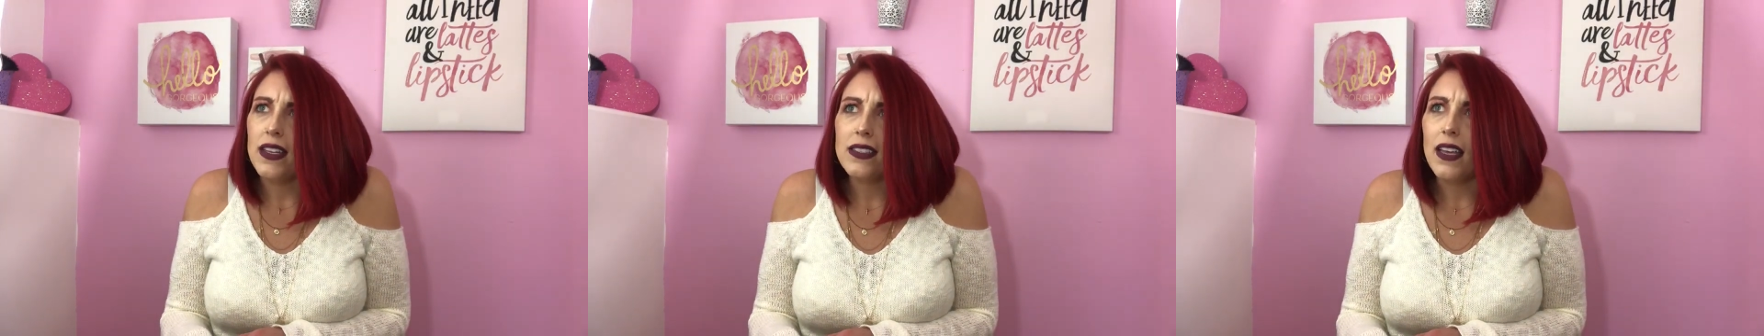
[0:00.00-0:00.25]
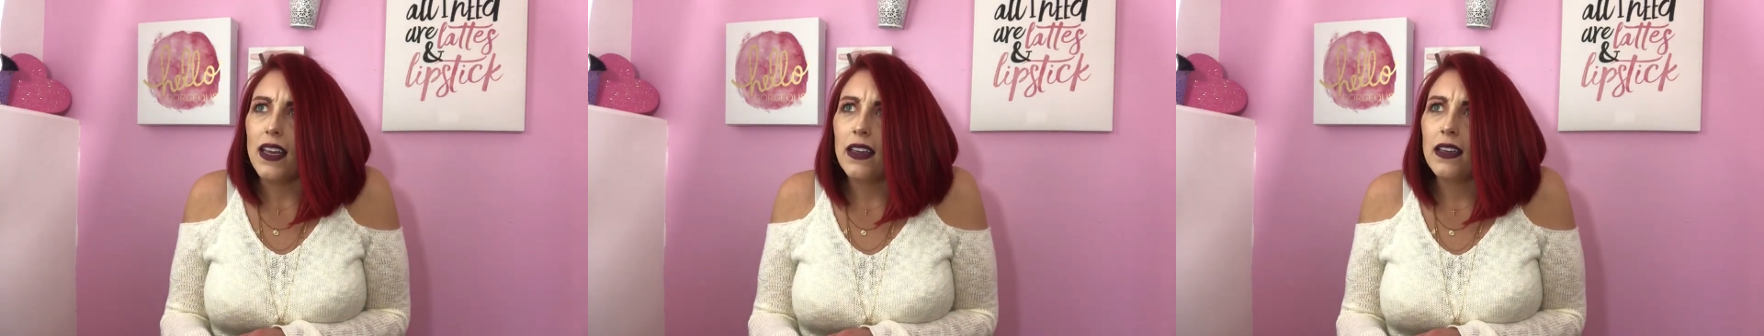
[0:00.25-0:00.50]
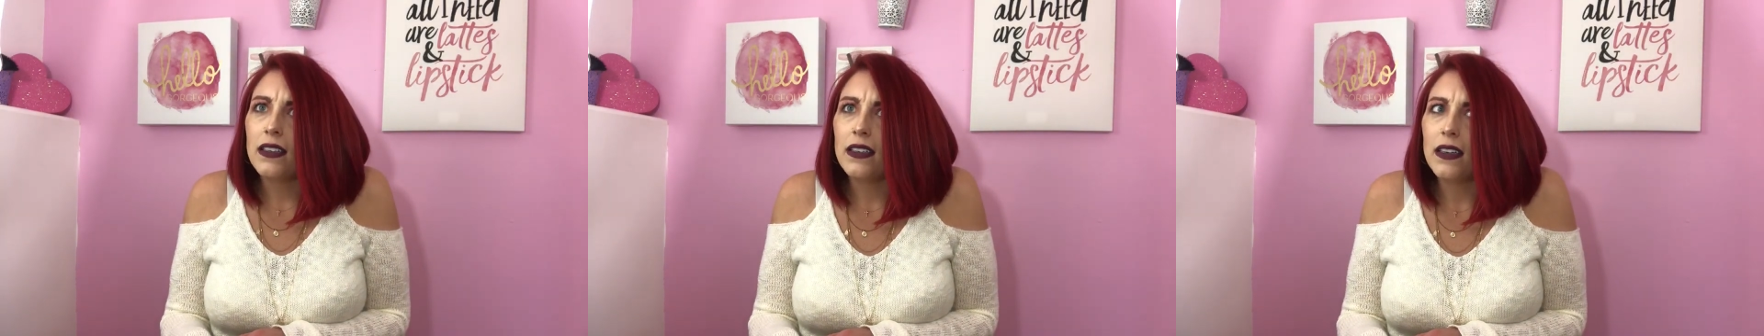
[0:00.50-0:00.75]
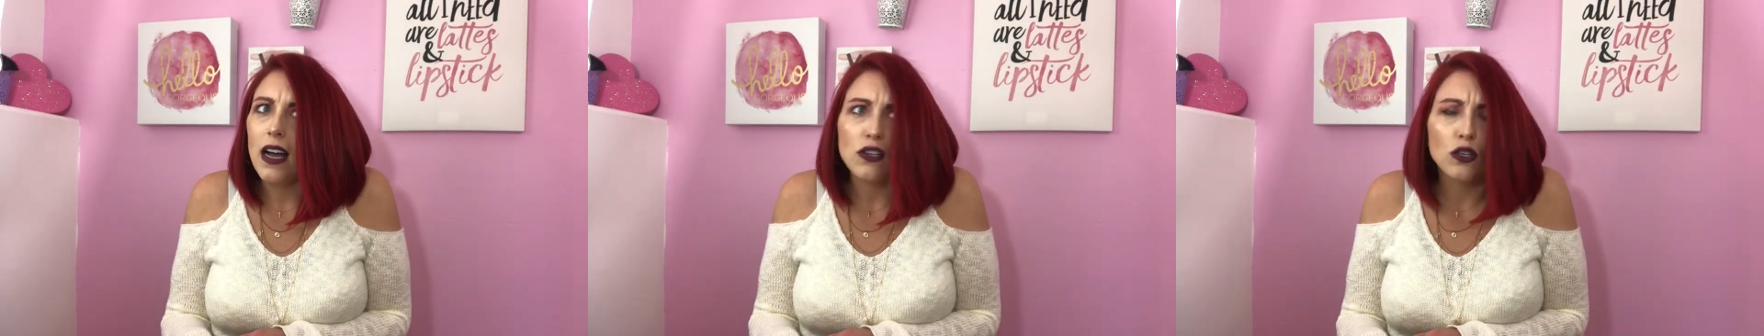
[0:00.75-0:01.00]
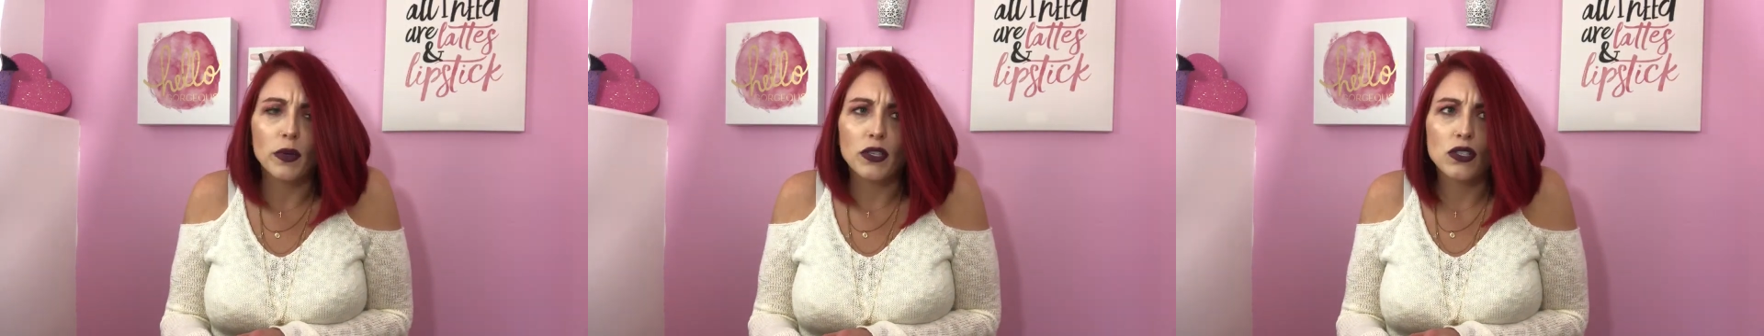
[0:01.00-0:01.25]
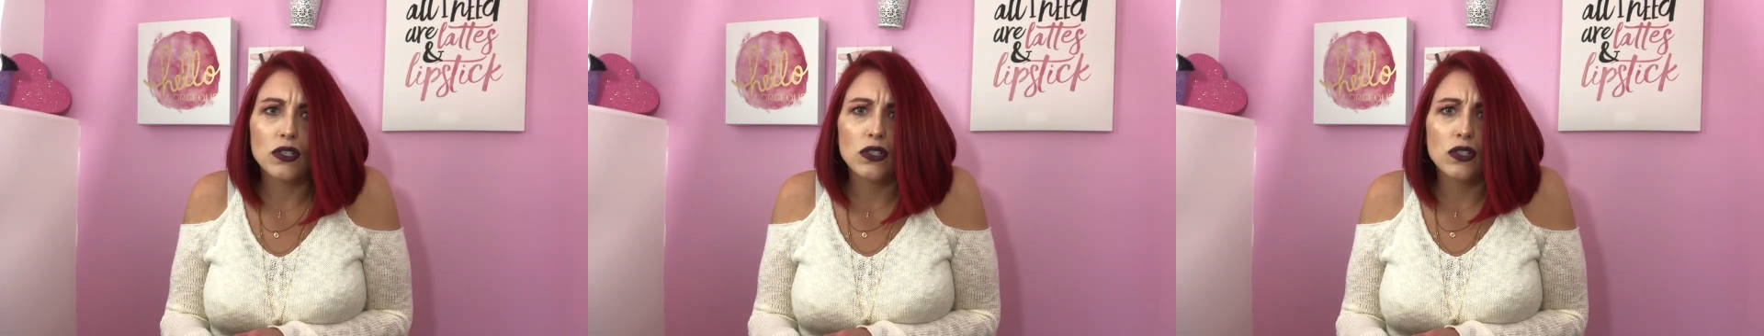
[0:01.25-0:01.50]
It's like
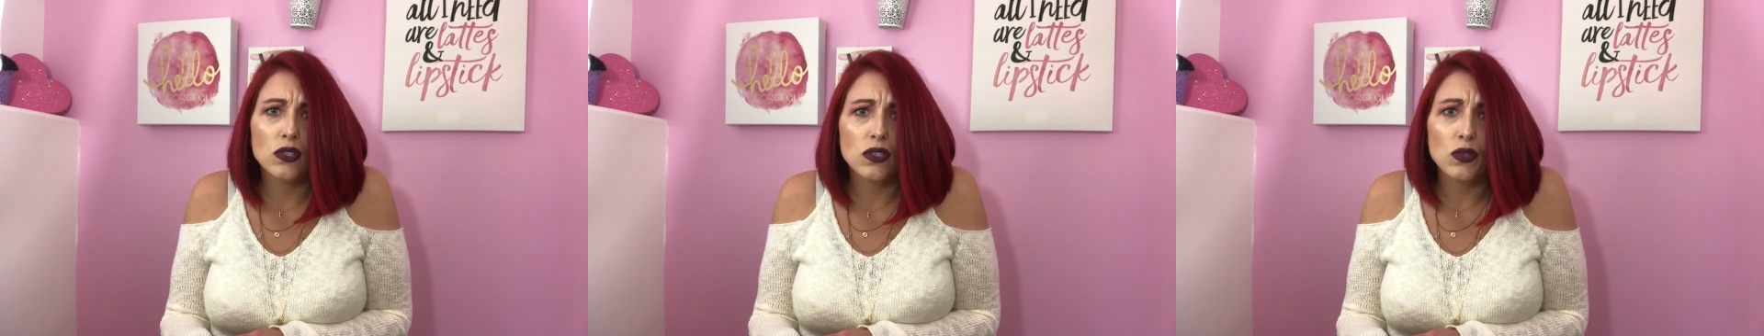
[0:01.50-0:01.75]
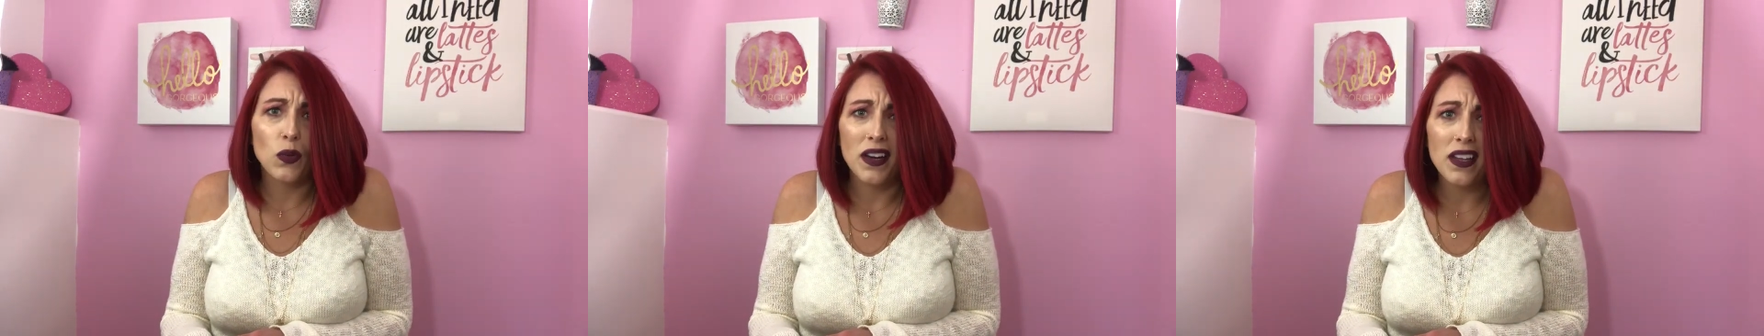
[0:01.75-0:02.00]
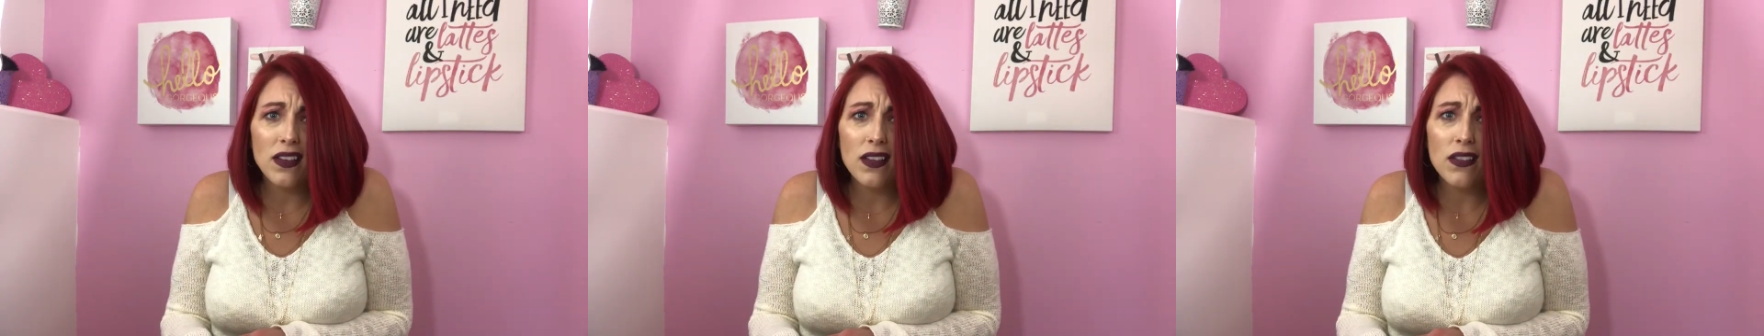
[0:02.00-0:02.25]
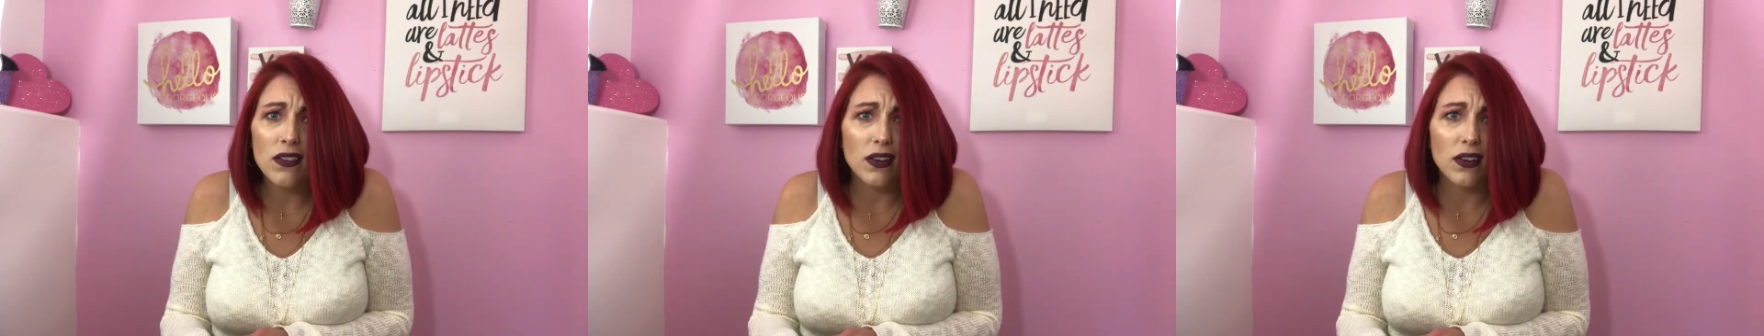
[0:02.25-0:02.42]
October 20th,